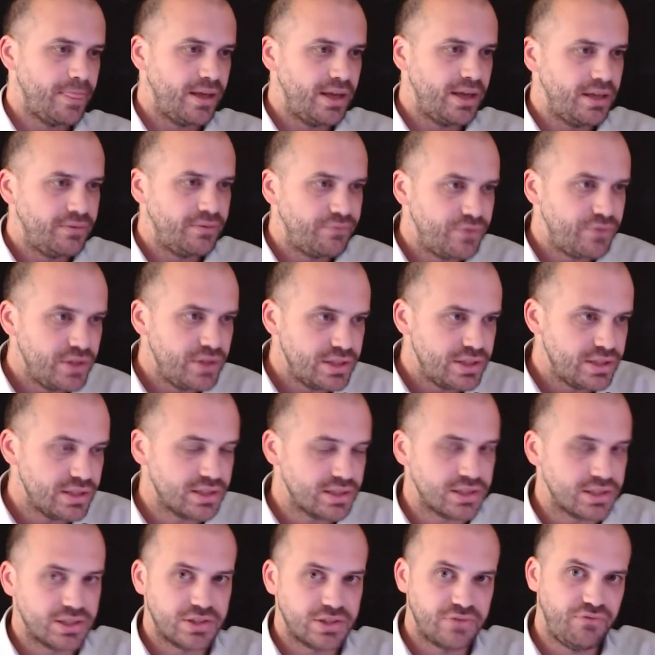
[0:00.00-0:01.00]
If this is
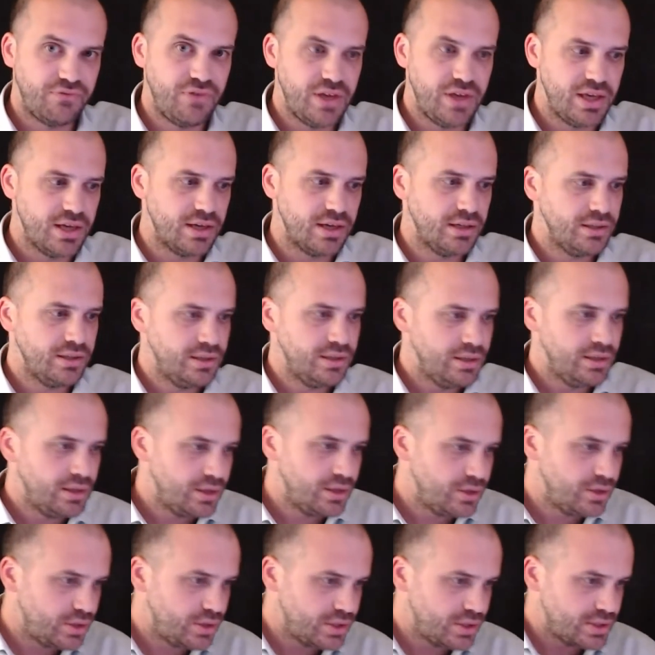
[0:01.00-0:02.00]
a sphere,
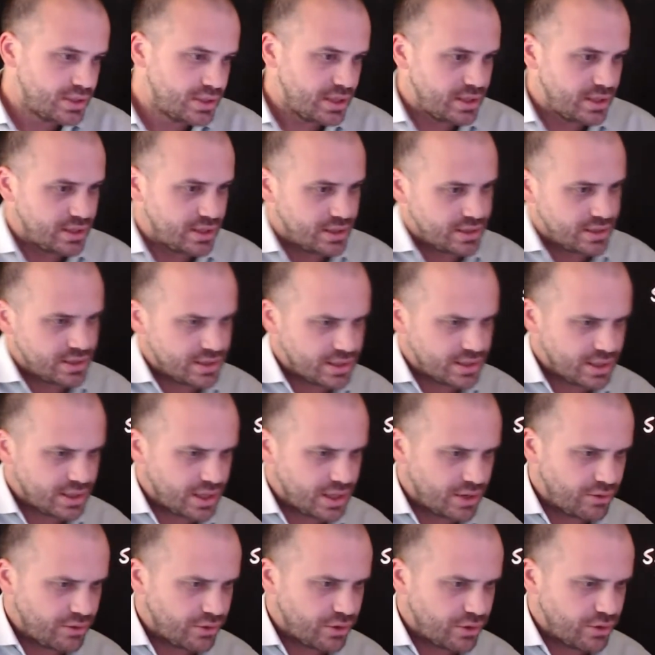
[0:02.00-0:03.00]
you can see this is
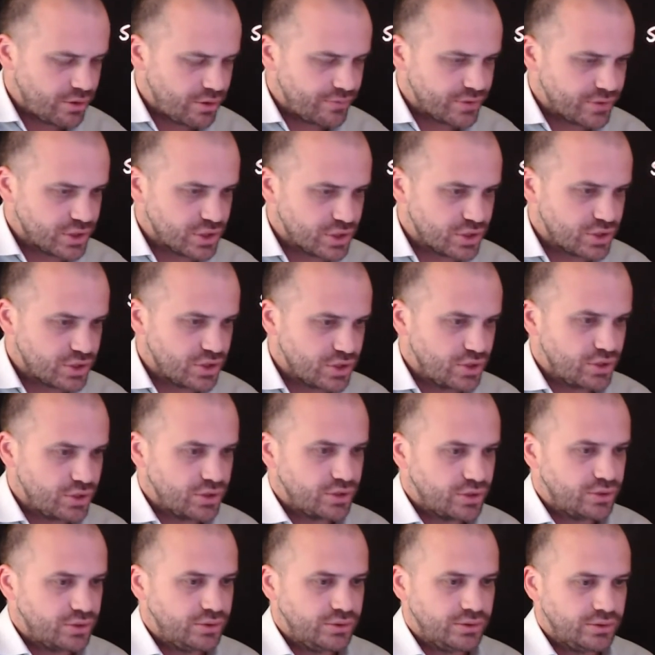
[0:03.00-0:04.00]
the area of a
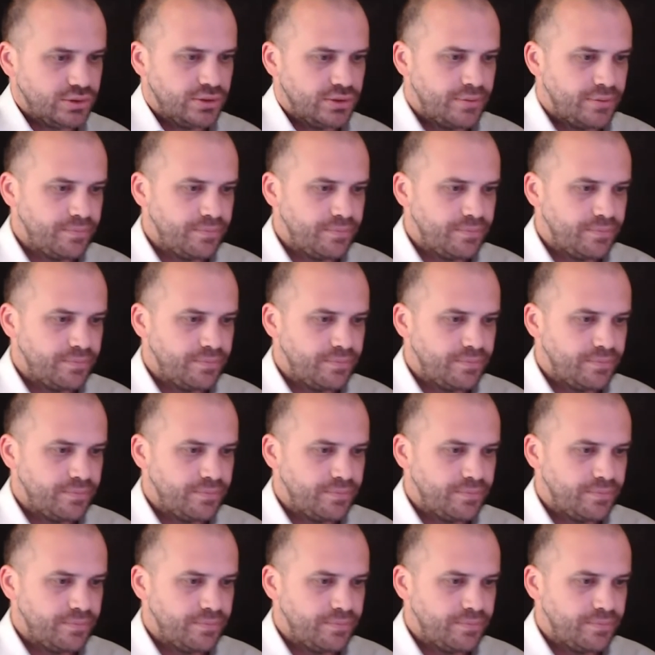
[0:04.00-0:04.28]
circle.